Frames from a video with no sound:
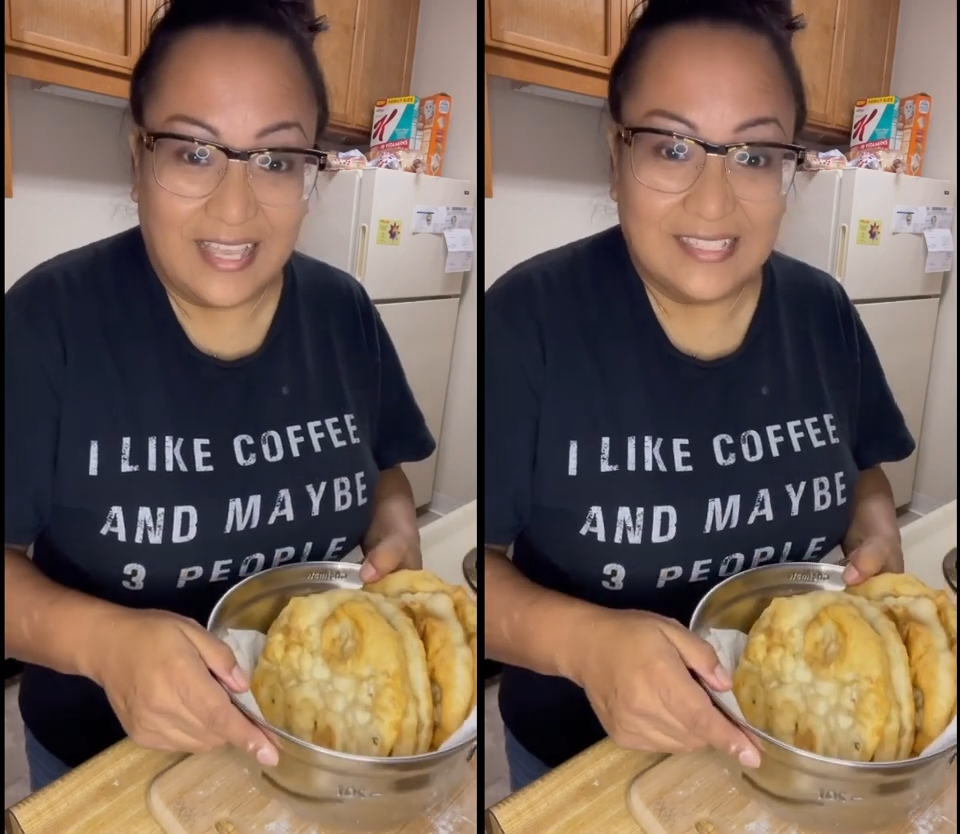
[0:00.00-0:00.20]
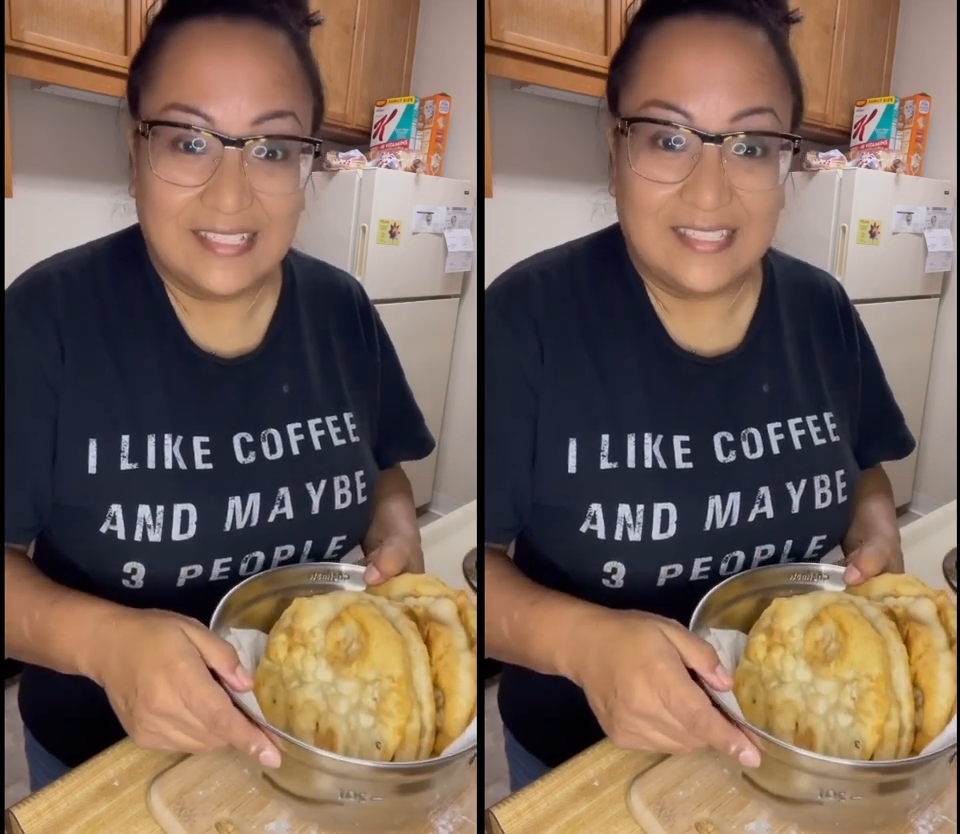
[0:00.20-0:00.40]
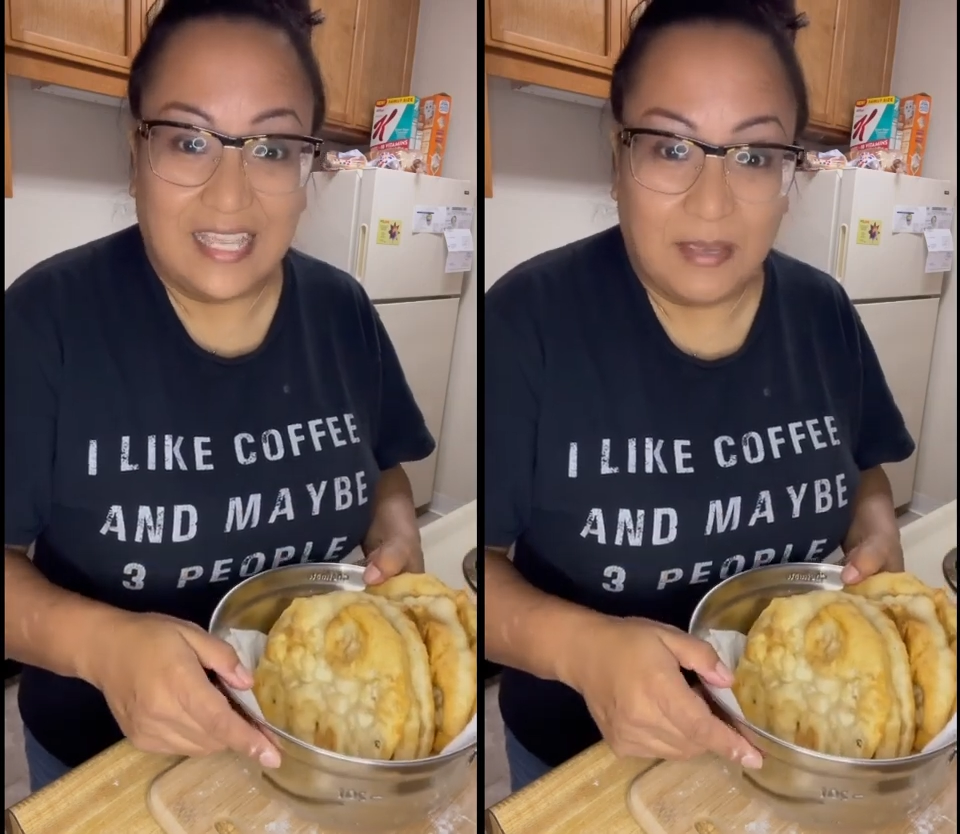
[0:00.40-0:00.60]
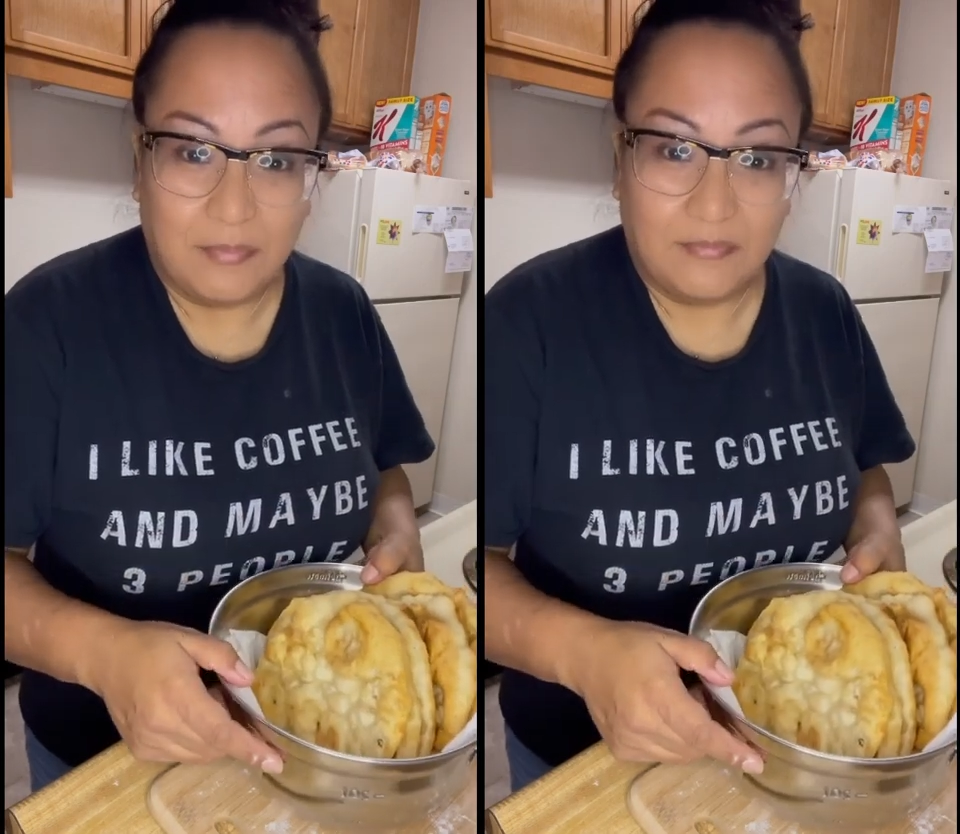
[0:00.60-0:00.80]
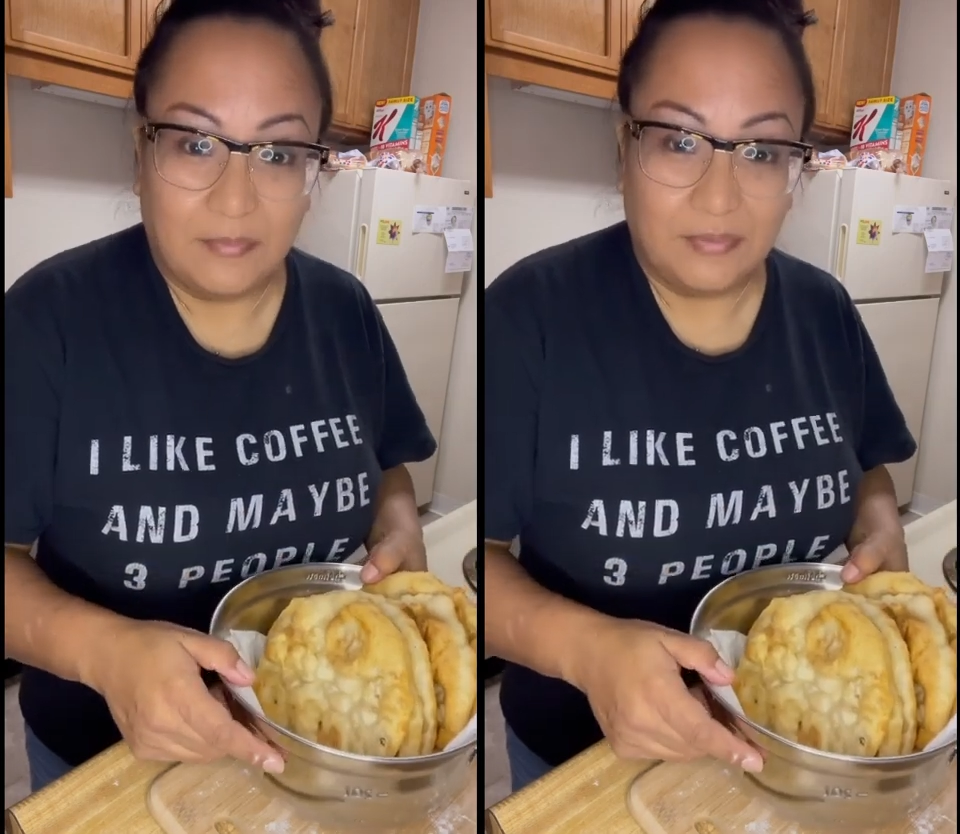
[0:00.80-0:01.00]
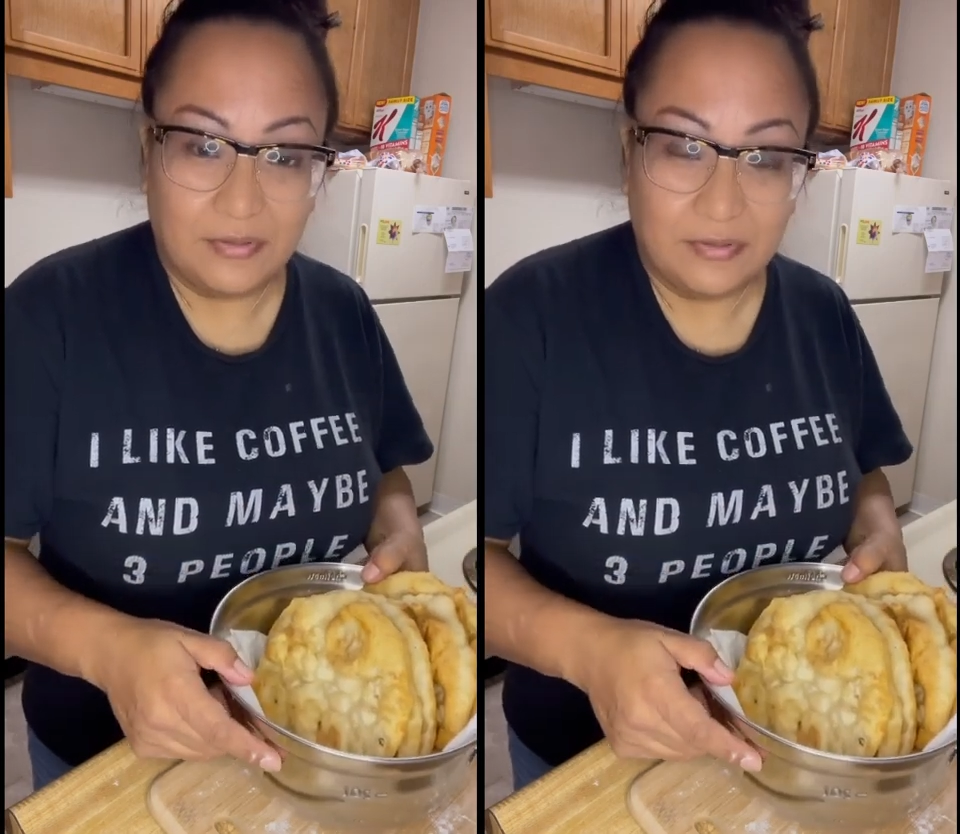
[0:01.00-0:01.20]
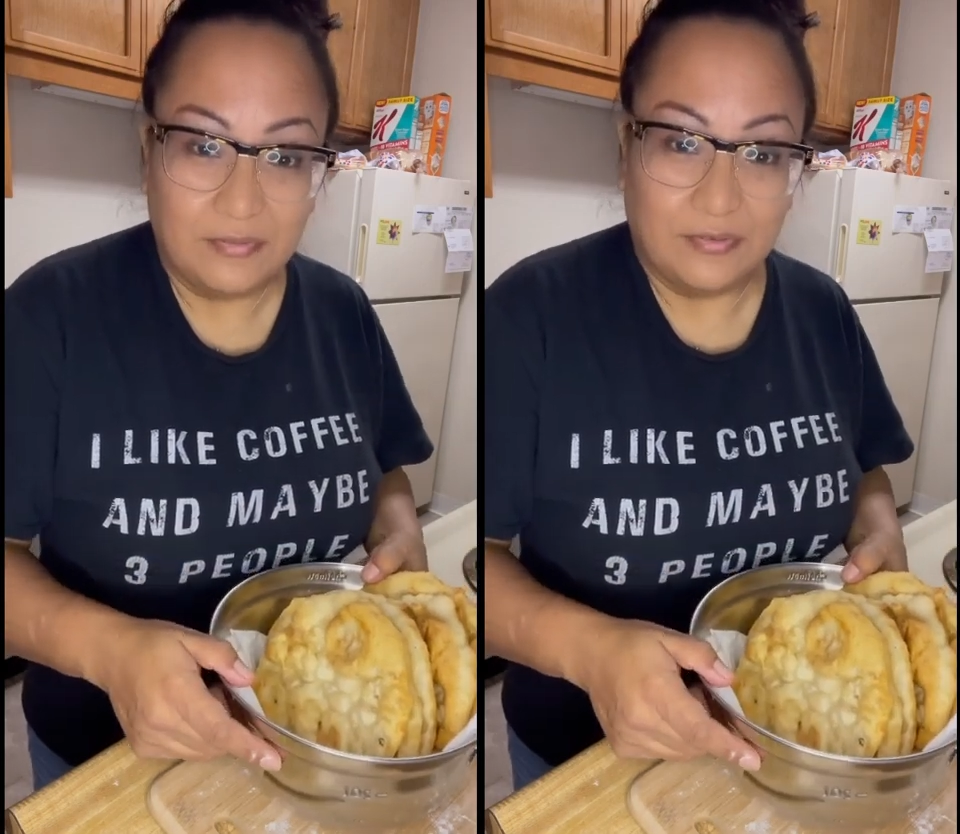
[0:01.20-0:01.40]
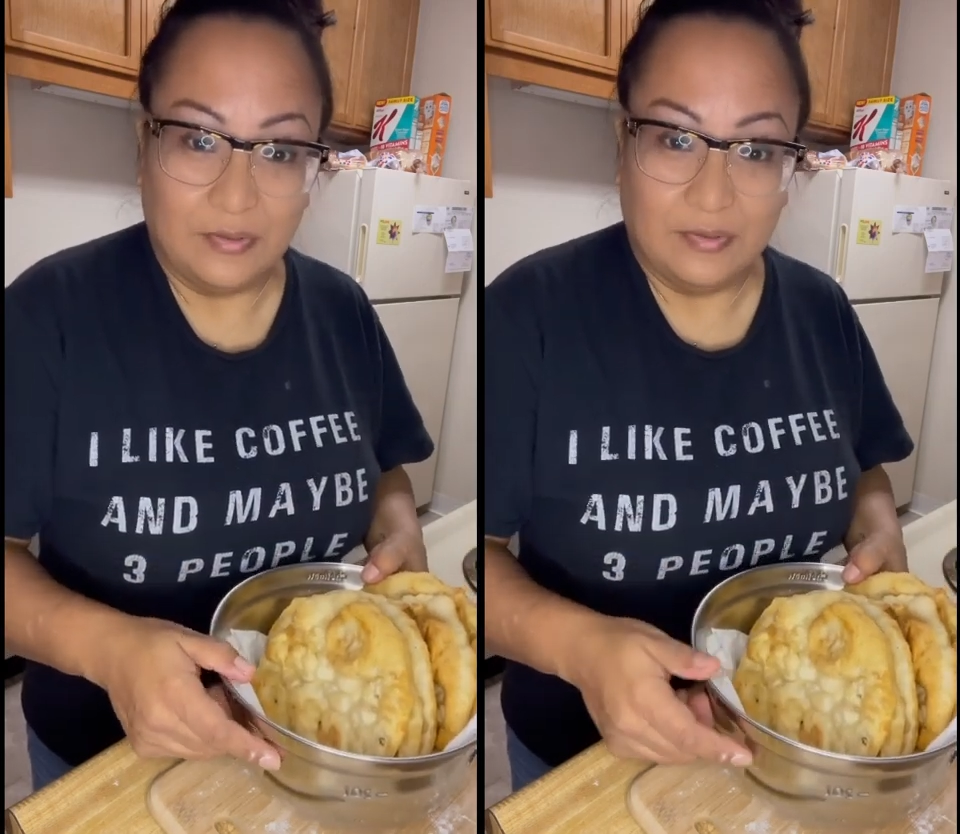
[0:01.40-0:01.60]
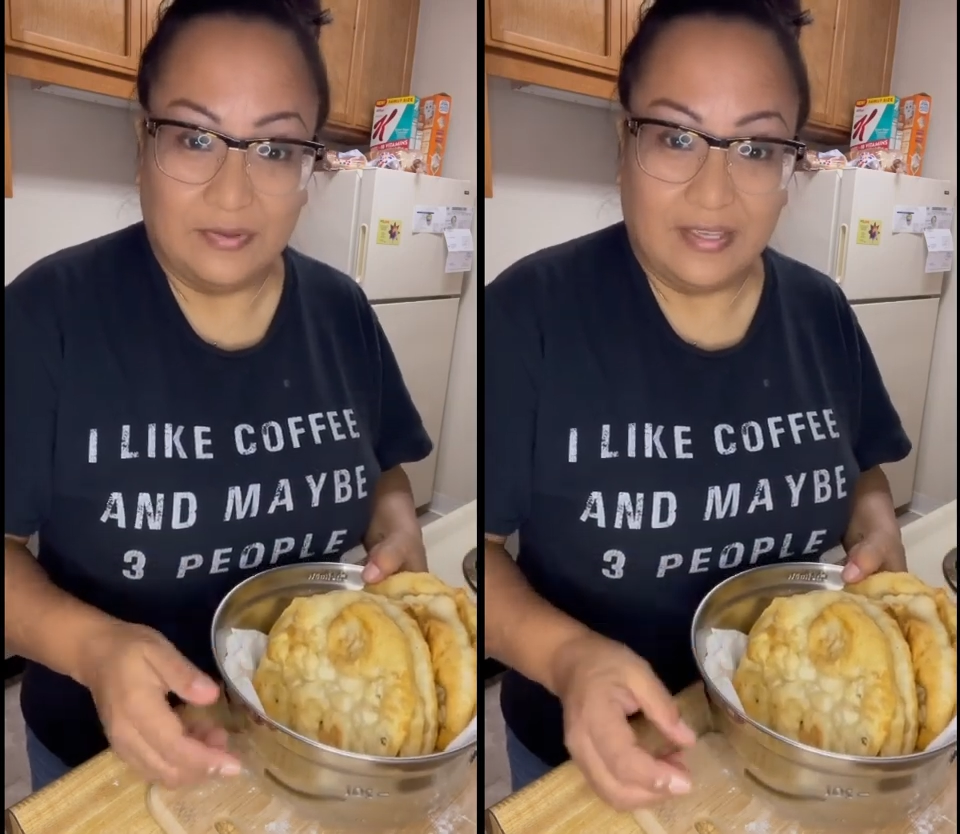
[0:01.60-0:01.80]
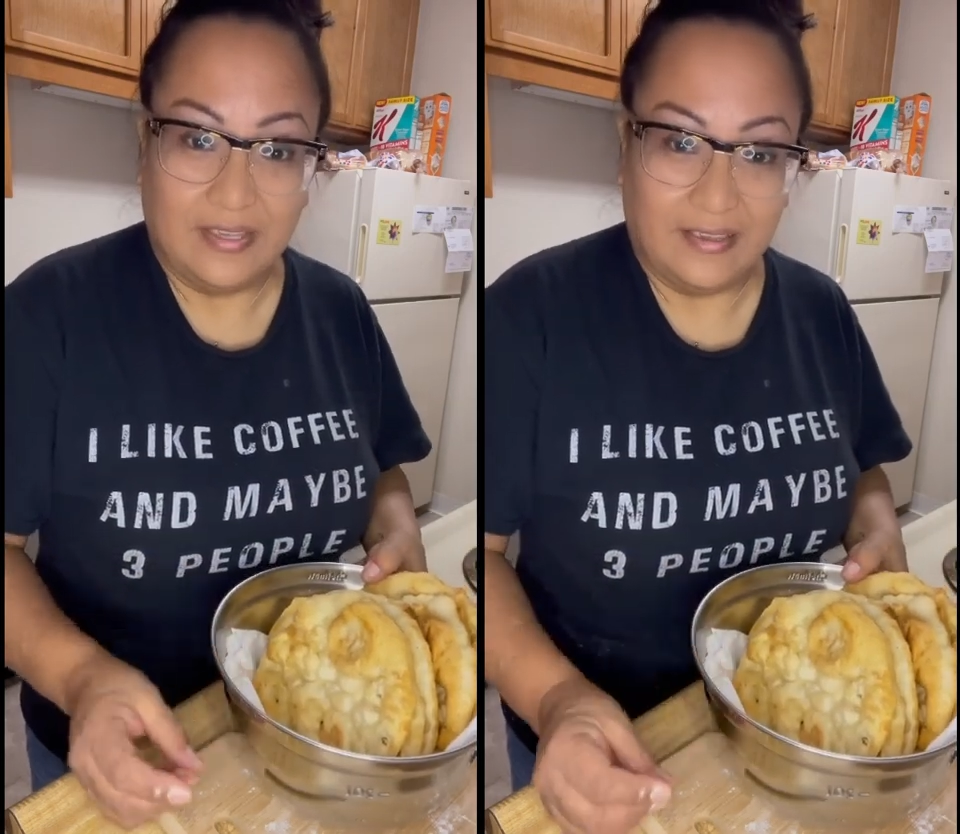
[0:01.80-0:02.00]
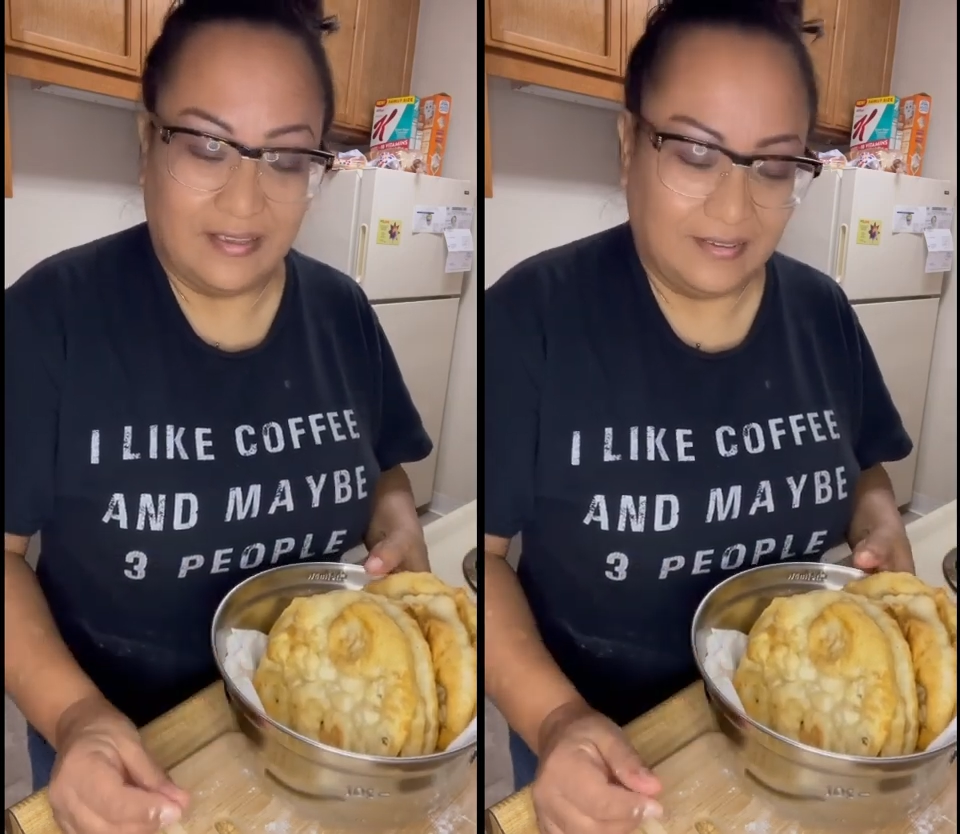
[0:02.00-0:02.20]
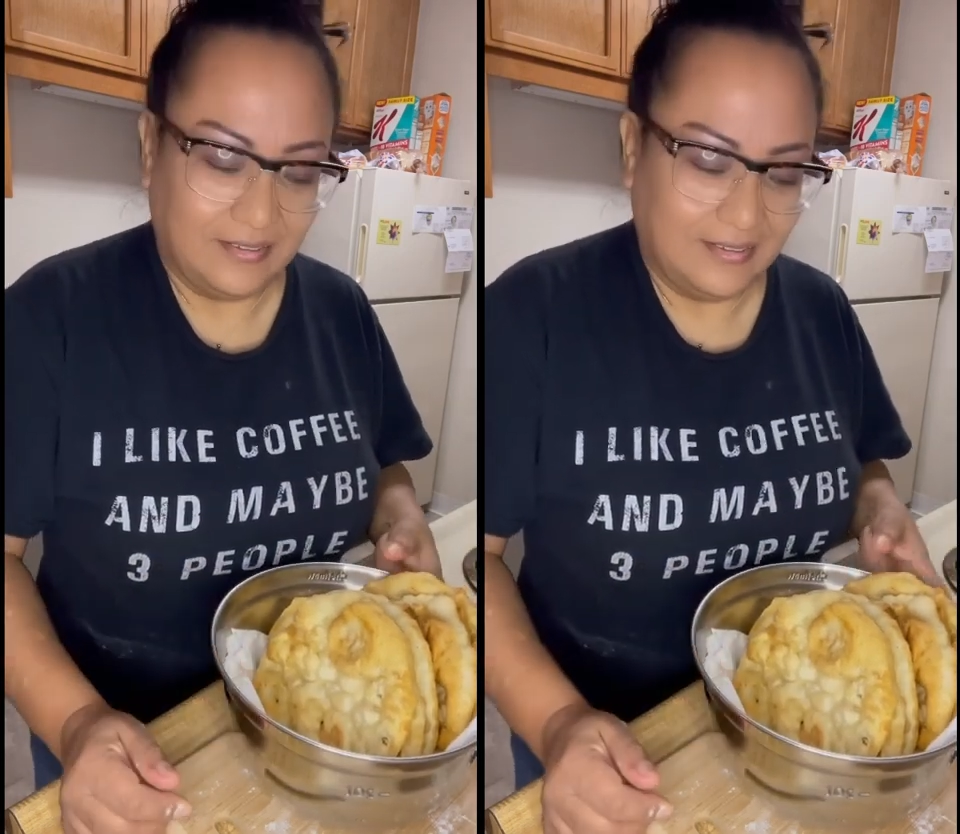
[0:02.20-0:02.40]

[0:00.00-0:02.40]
stamp of approval, okay?